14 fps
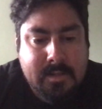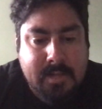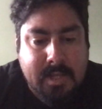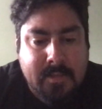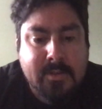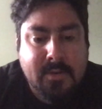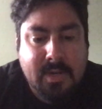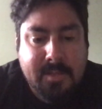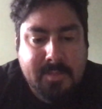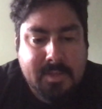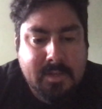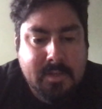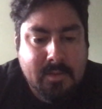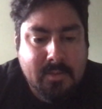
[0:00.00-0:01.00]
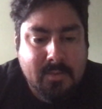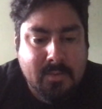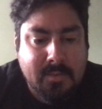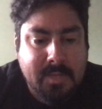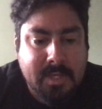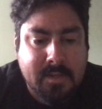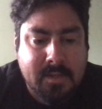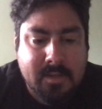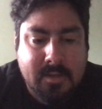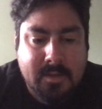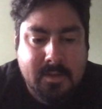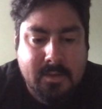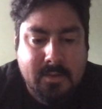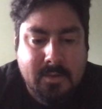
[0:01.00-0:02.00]
Script will be
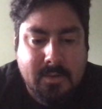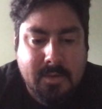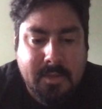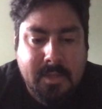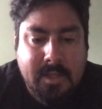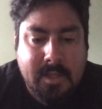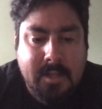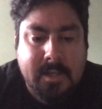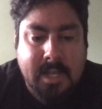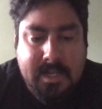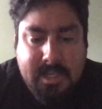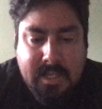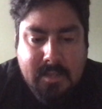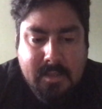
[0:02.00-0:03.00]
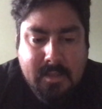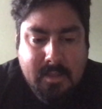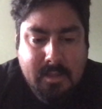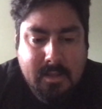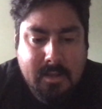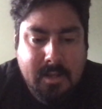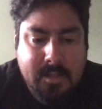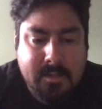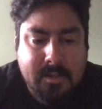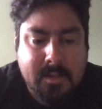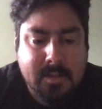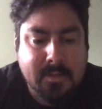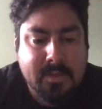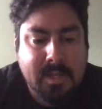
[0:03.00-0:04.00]
due the 19th. That's a
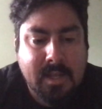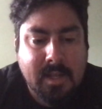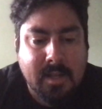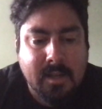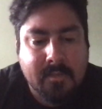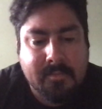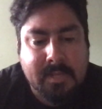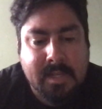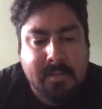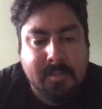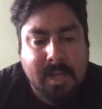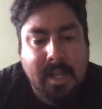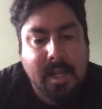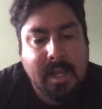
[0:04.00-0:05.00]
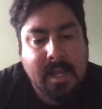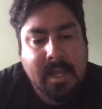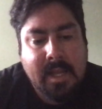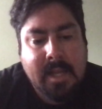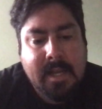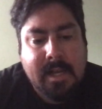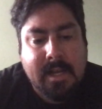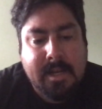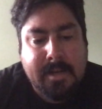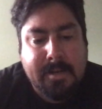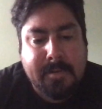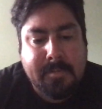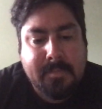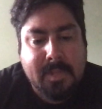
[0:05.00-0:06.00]
Tuesday in May.
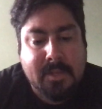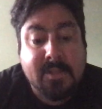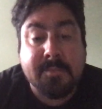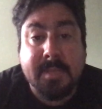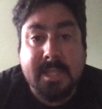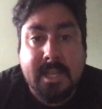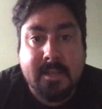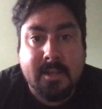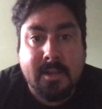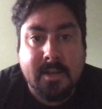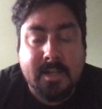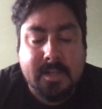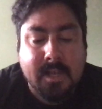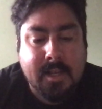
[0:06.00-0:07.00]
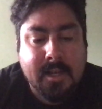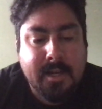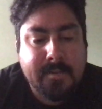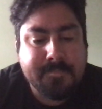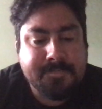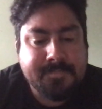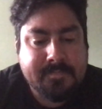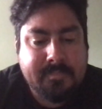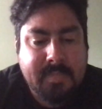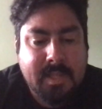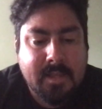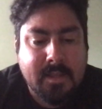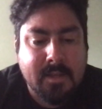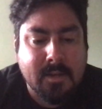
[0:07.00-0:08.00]
And submit that to turnitin.com.
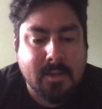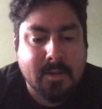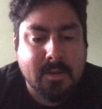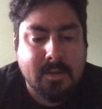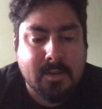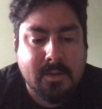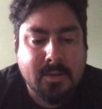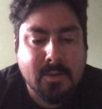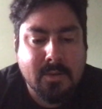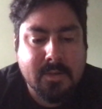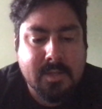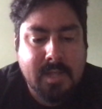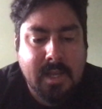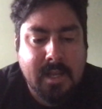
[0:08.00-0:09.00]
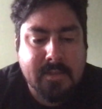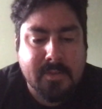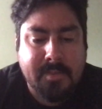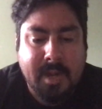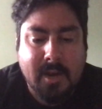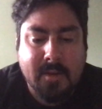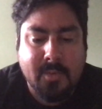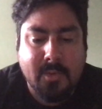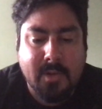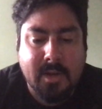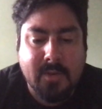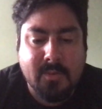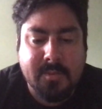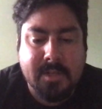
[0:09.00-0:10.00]
Your Google Slides or
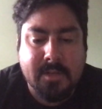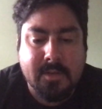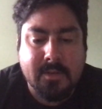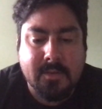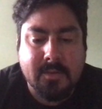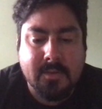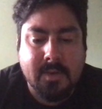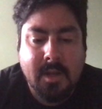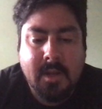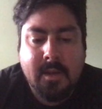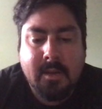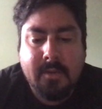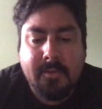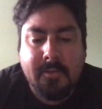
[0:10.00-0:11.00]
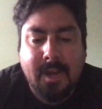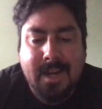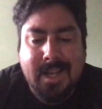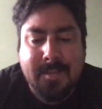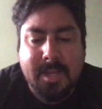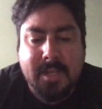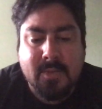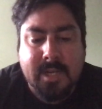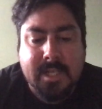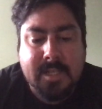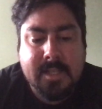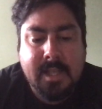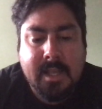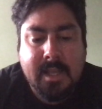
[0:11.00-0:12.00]
PowerPoint will be due Friday, May
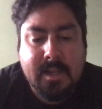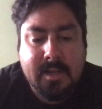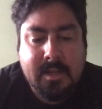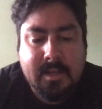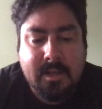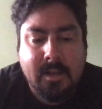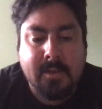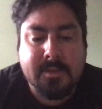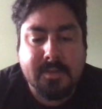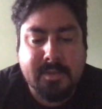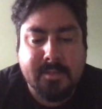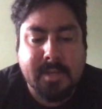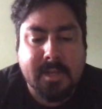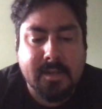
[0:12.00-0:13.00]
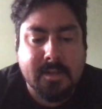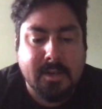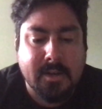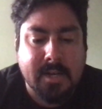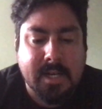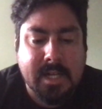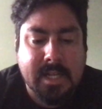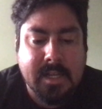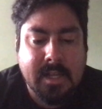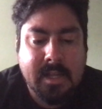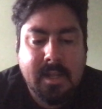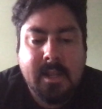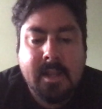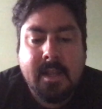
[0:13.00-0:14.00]
22nd. Also submitted to Turnitin.
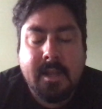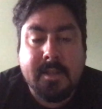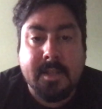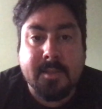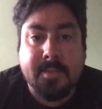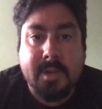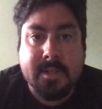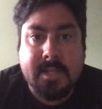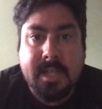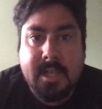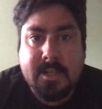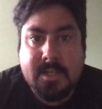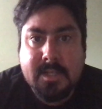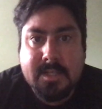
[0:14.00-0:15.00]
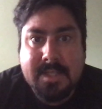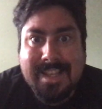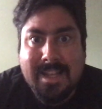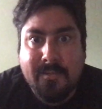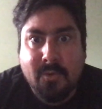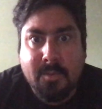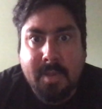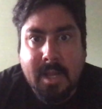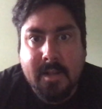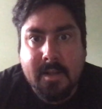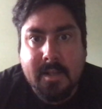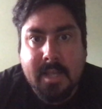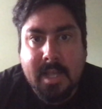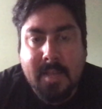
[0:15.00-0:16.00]
And then the presentations, if we're back
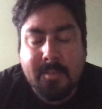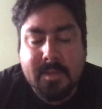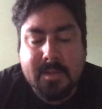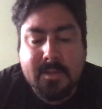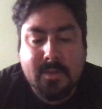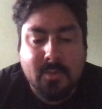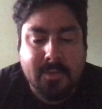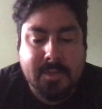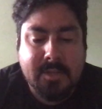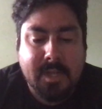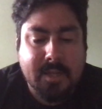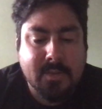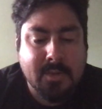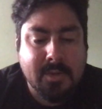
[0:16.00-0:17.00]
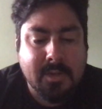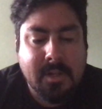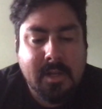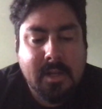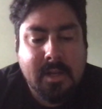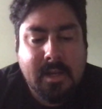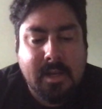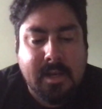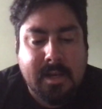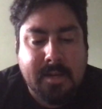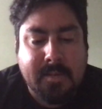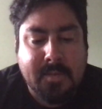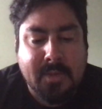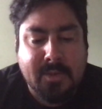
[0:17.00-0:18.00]
on campus, we'll schedule.
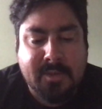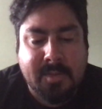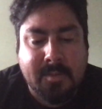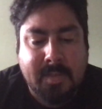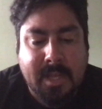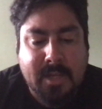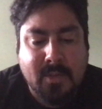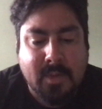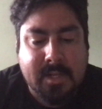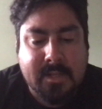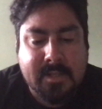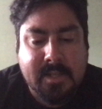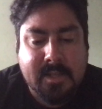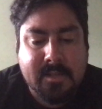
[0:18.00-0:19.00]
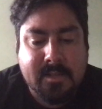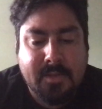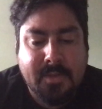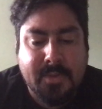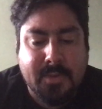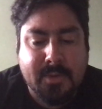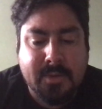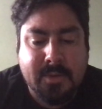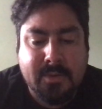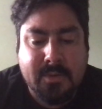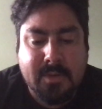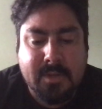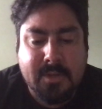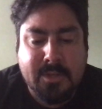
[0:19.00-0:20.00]
Those will be May 26th
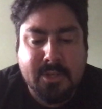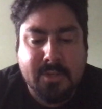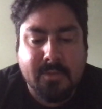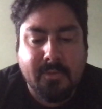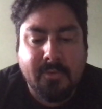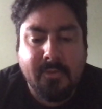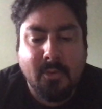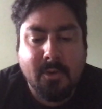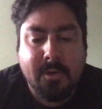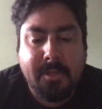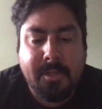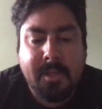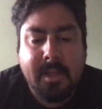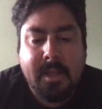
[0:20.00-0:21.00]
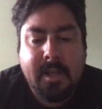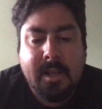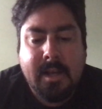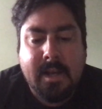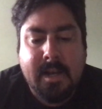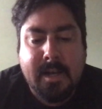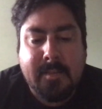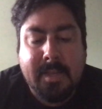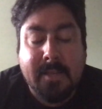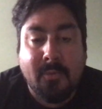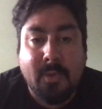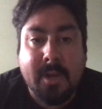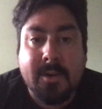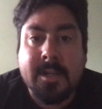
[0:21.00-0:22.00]
through June 4th. If
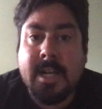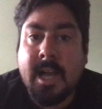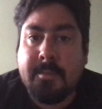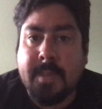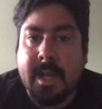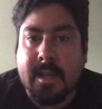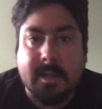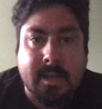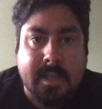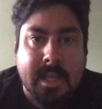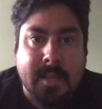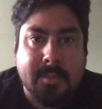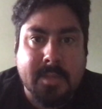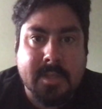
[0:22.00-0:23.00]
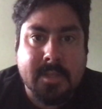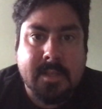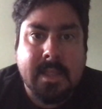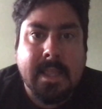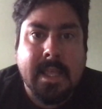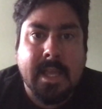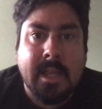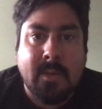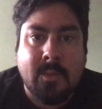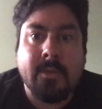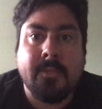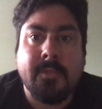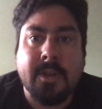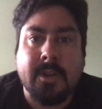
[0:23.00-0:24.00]
we are not back on campus, then we will
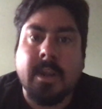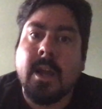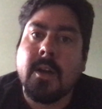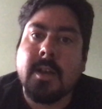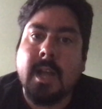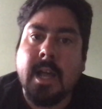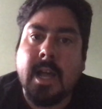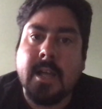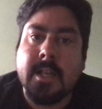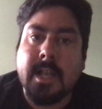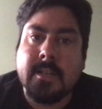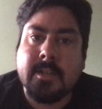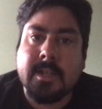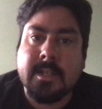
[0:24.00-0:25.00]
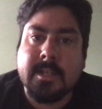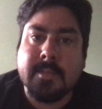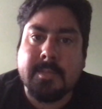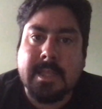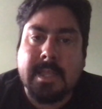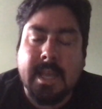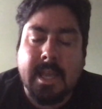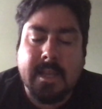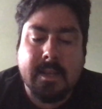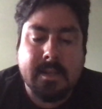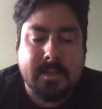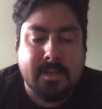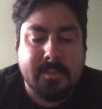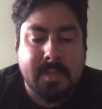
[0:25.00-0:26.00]
figure out how you guys are going to submit that
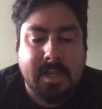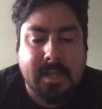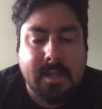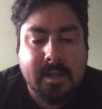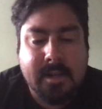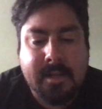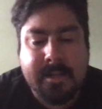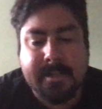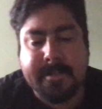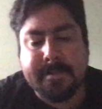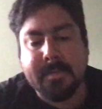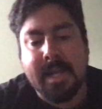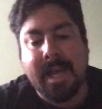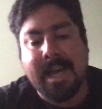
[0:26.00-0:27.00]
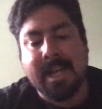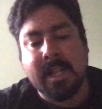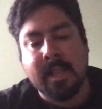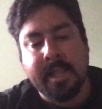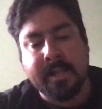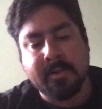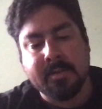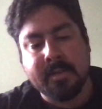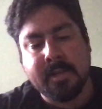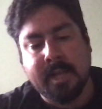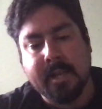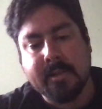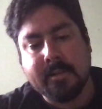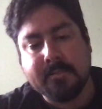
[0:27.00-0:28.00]
to me at a later
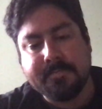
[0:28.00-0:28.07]
date.